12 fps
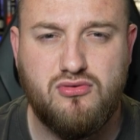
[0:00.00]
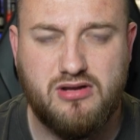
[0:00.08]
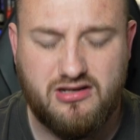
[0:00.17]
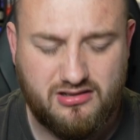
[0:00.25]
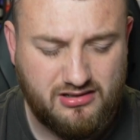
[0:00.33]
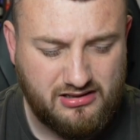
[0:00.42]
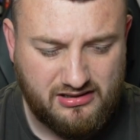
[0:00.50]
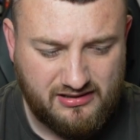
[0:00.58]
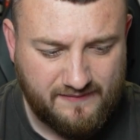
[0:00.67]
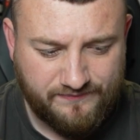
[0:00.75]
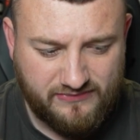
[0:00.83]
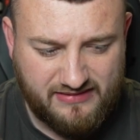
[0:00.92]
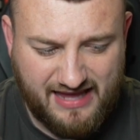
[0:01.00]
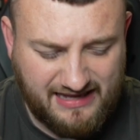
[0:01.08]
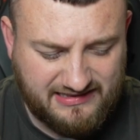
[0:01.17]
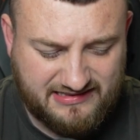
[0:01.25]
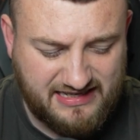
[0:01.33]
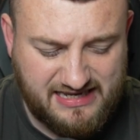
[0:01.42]
And
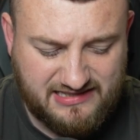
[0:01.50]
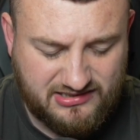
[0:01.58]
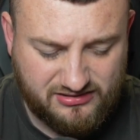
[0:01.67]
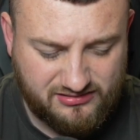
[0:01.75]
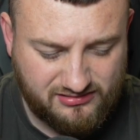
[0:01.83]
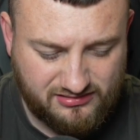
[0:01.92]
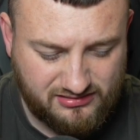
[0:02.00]
next season,